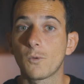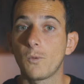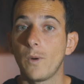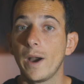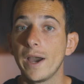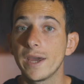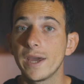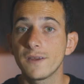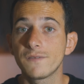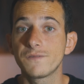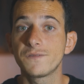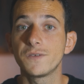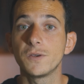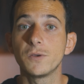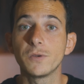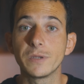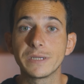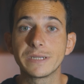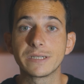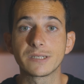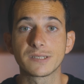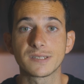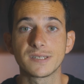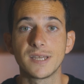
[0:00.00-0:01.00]
quite a few
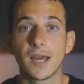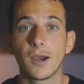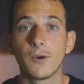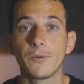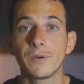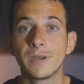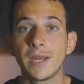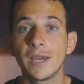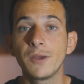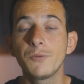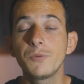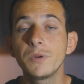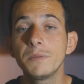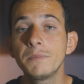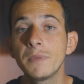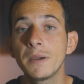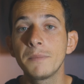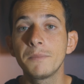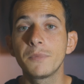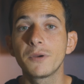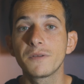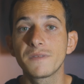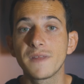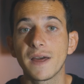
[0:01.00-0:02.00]
years now, and I
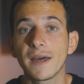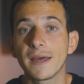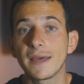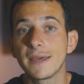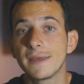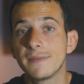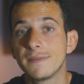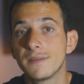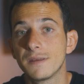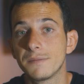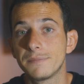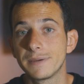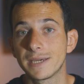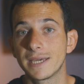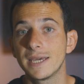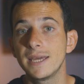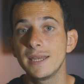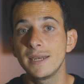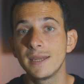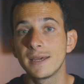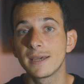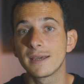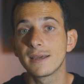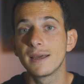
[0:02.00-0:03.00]
remember that in the
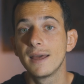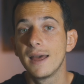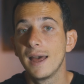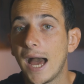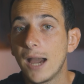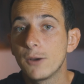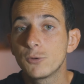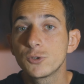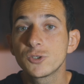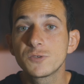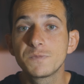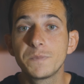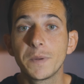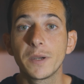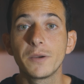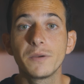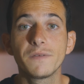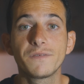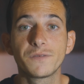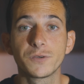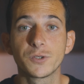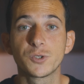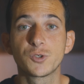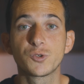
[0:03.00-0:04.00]
beginning I was very
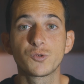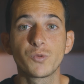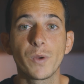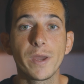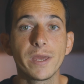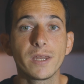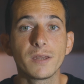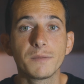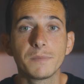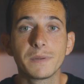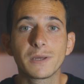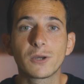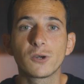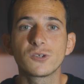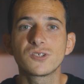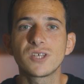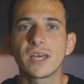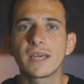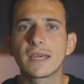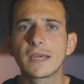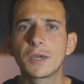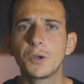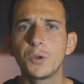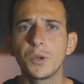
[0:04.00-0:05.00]
frustrated because
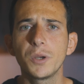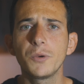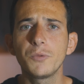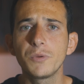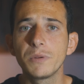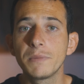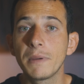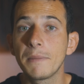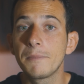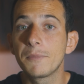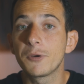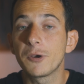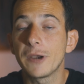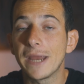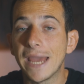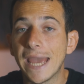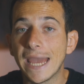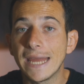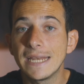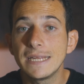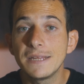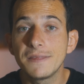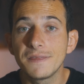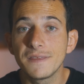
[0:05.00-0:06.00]
I couldn't remember
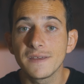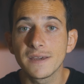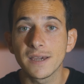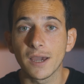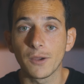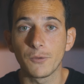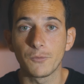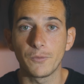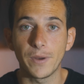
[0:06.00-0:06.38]
anything I